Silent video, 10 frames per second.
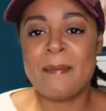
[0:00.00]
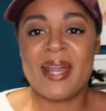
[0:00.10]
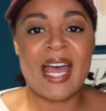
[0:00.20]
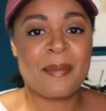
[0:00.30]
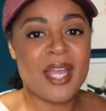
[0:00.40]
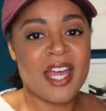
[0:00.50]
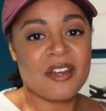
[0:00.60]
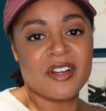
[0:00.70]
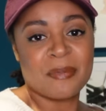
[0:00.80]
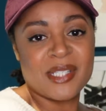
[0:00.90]
but I'm kind
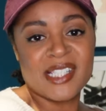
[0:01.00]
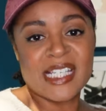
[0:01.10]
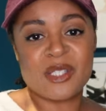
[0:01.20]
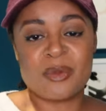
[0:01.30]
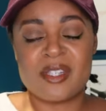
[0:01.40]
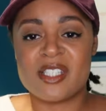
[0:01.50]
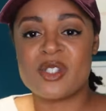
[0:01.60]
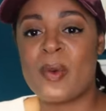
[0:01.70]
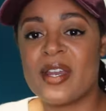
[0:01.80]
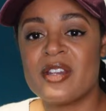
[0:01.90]
of obsessed with this
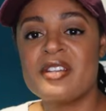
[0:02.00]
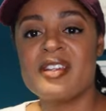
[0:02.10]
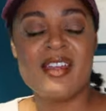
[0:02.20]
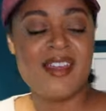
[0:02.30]
sweater.